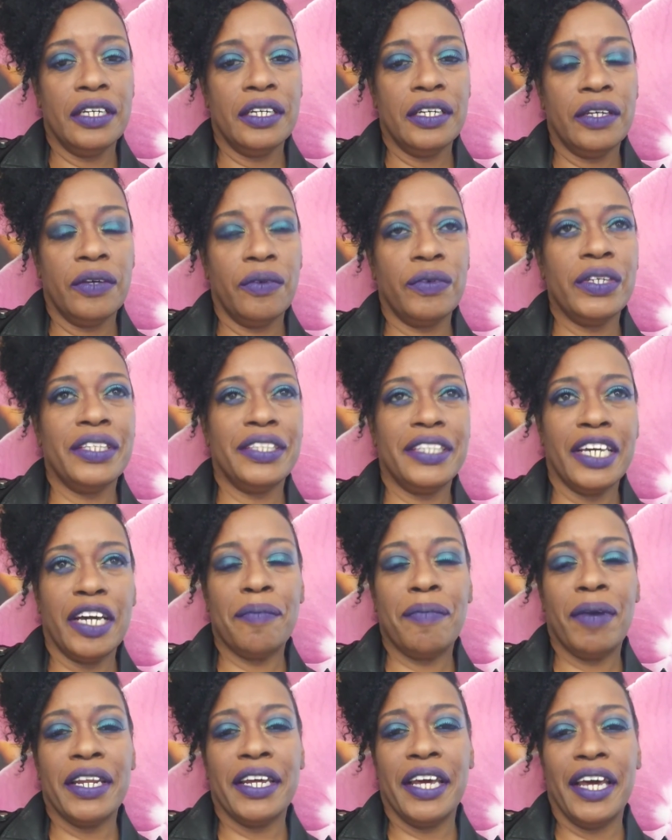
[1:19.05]
when you think
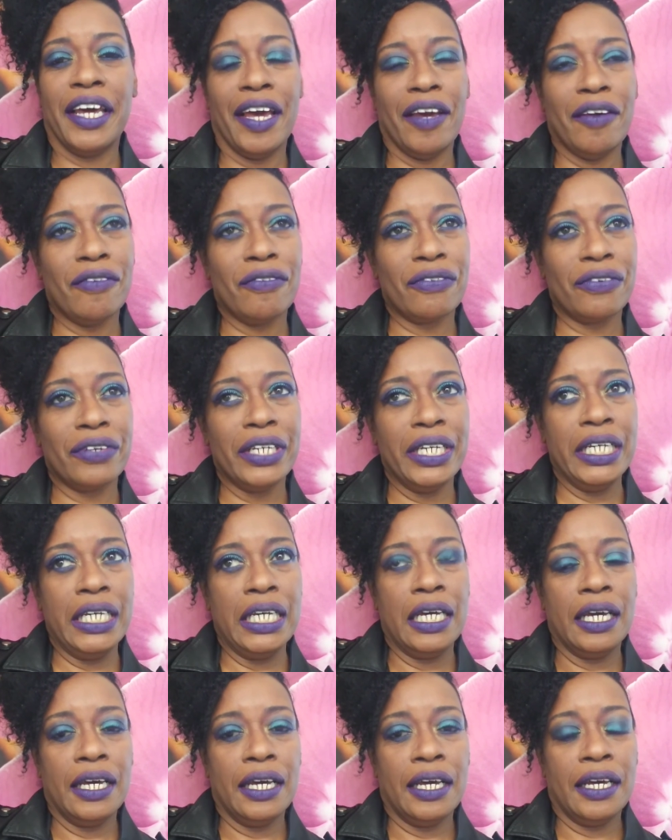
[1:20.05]
about it, every
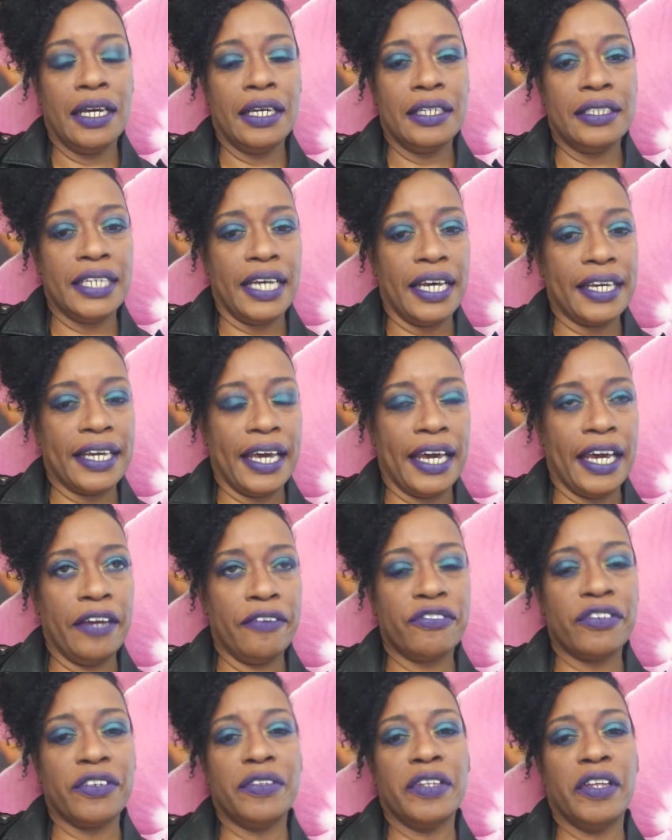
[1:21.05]
decade
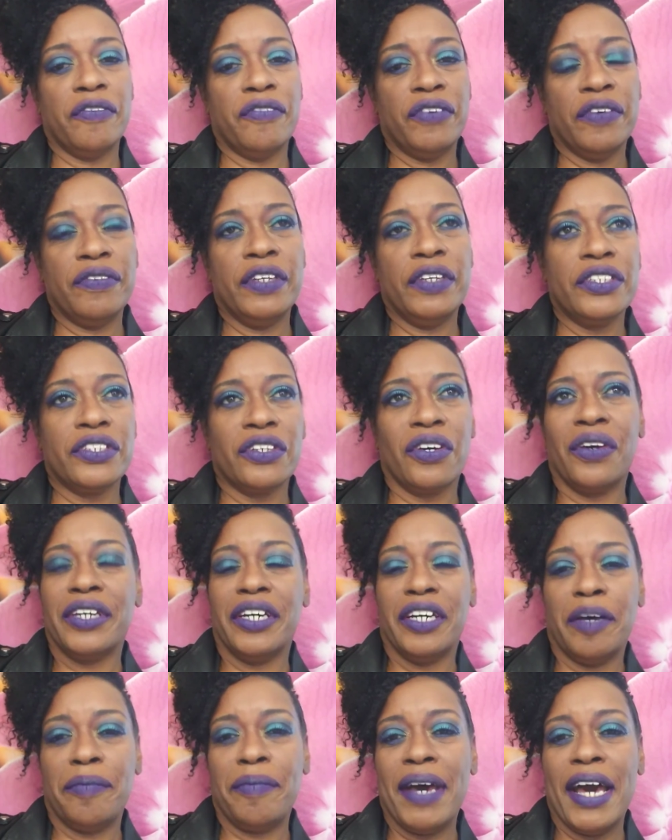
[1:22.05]
from the 50s on
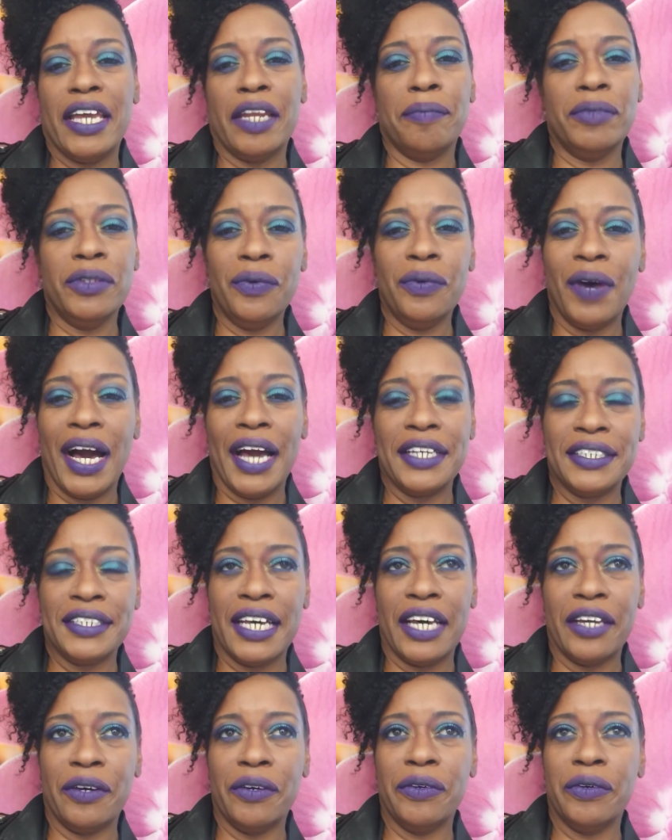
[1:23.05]
up had a blue
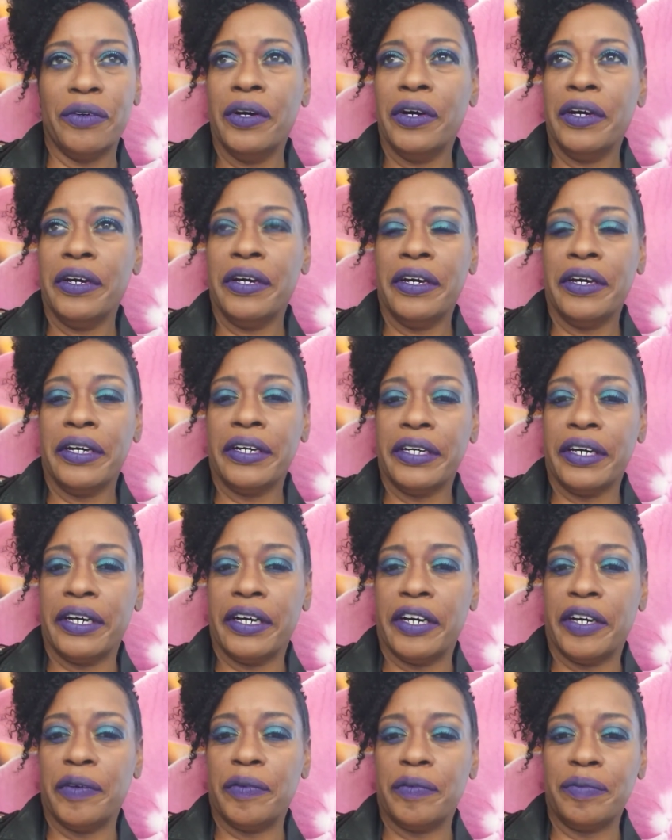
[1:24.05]
eyeshadow
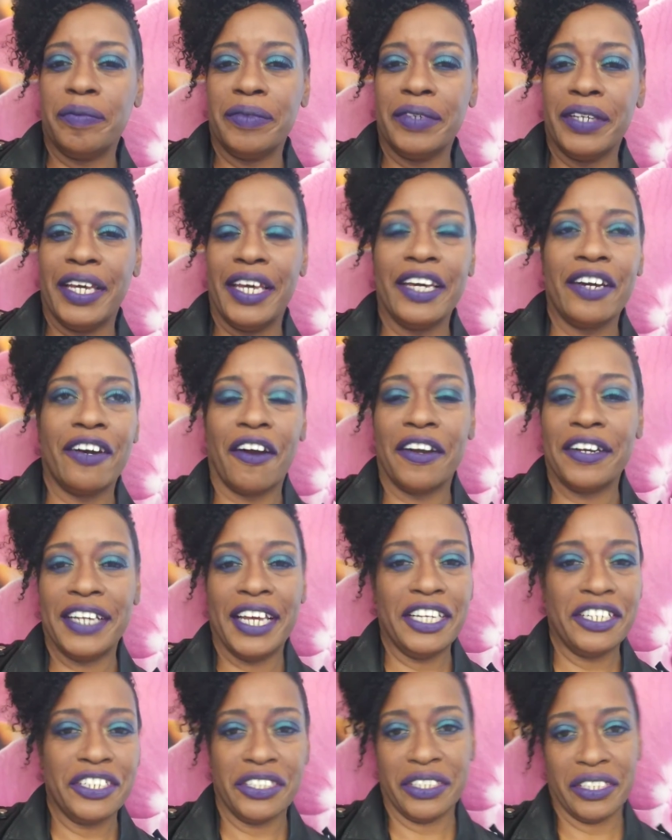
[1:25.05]

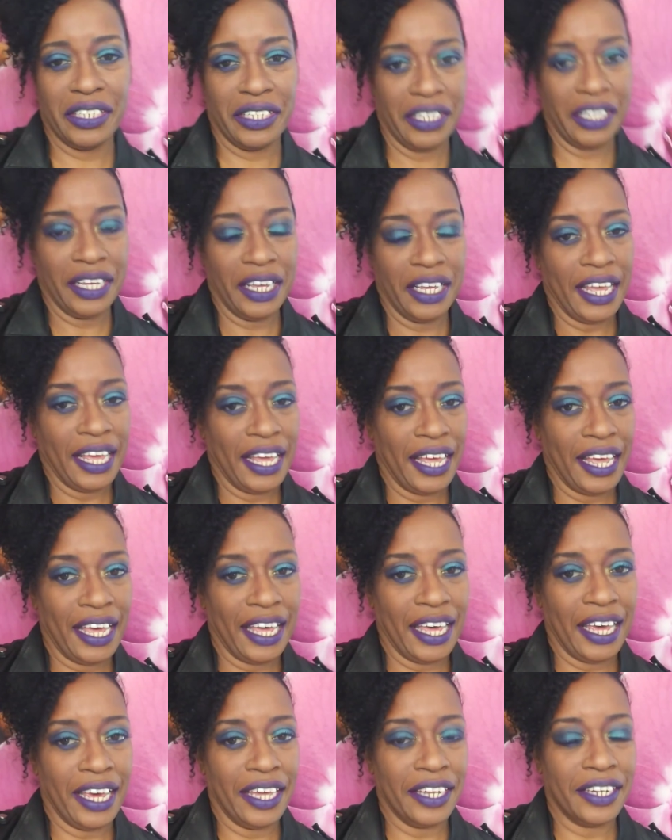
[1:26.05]
incarnation.
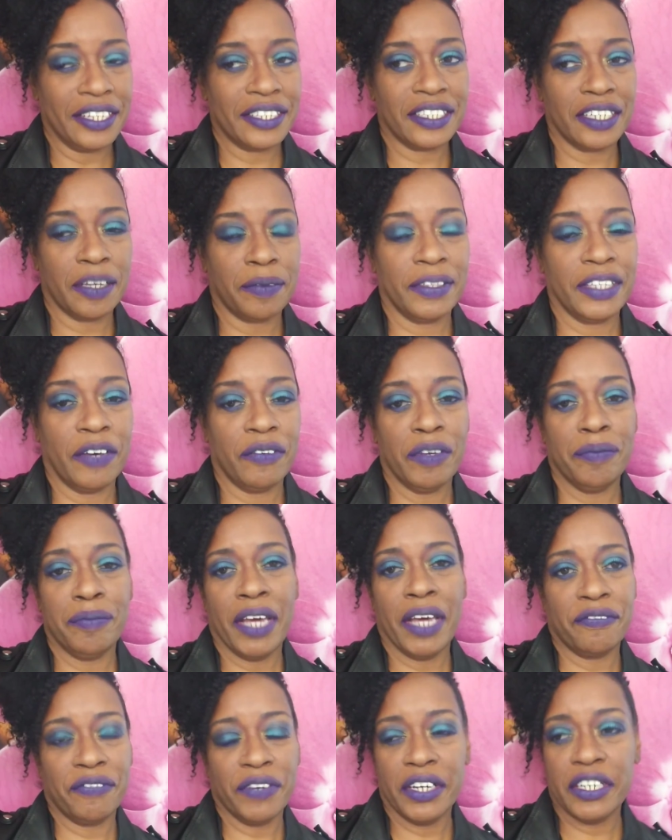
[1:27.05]
And it's something that we make
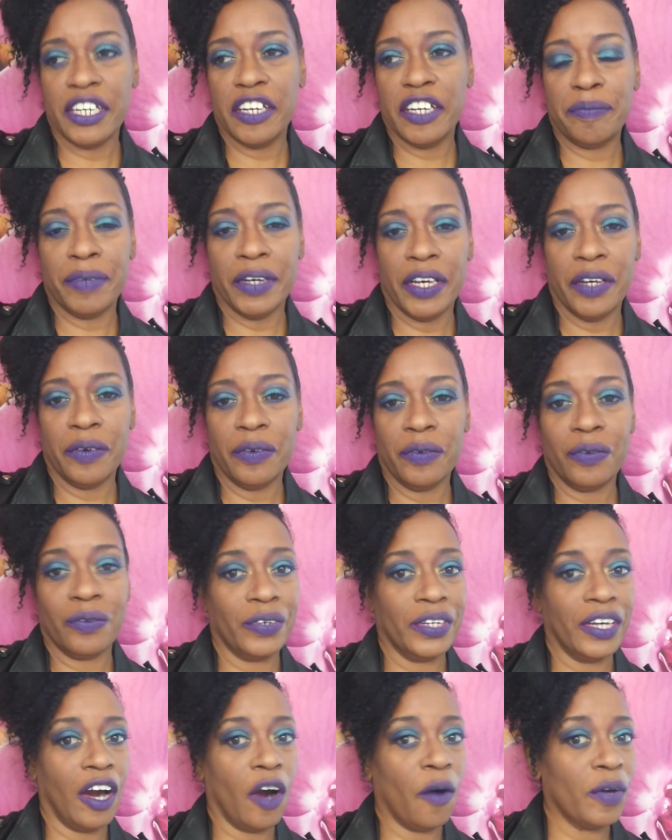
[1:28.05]
fun of, but
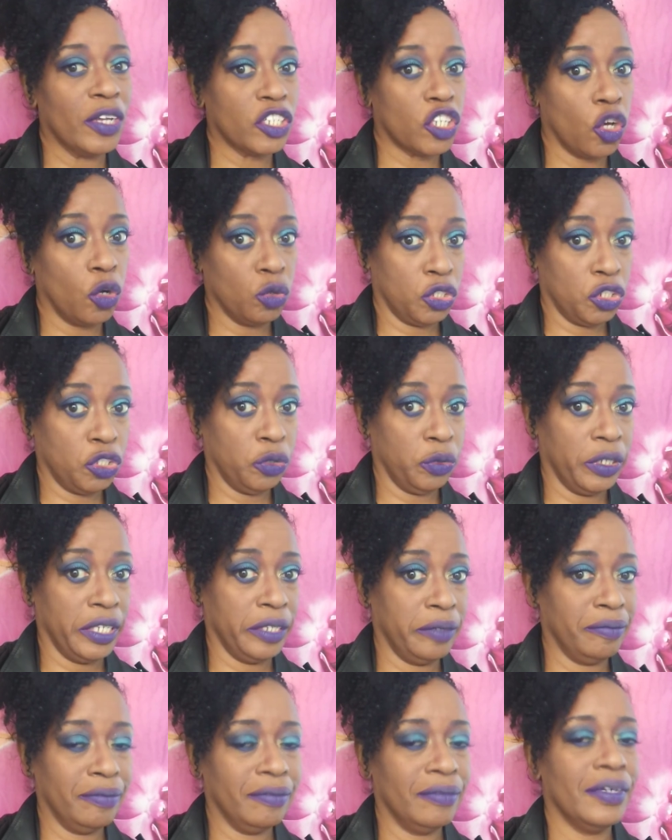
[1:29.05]
we always go to it.
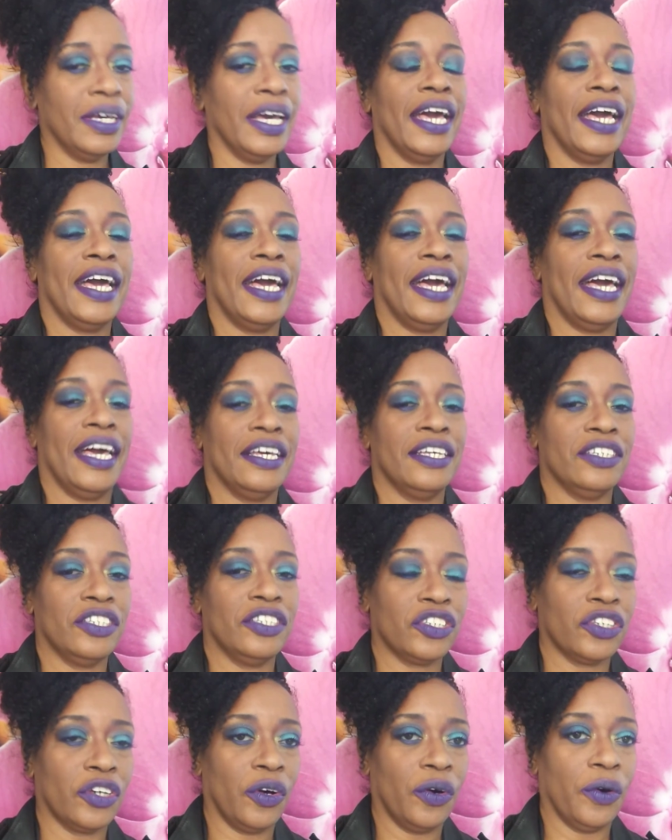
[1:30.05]
And
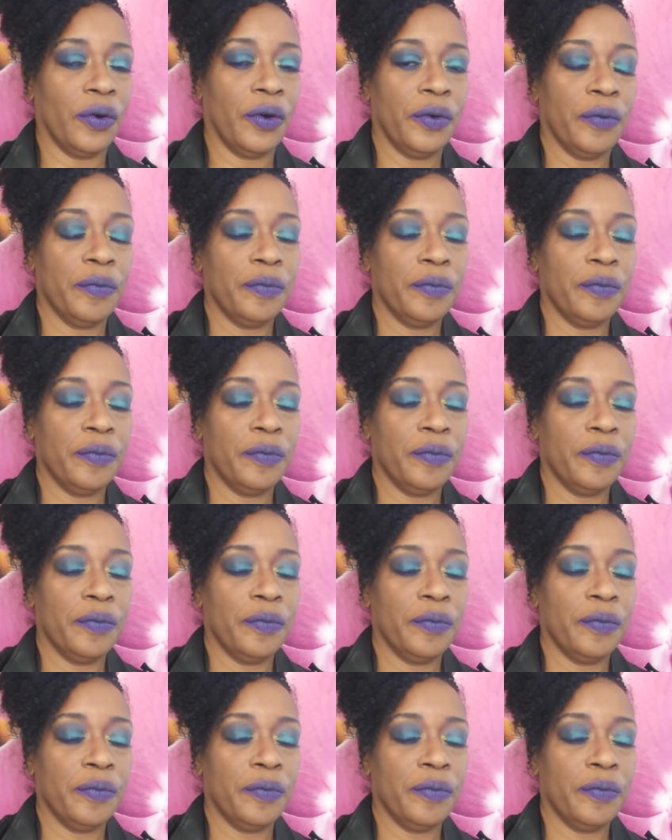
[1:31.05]
so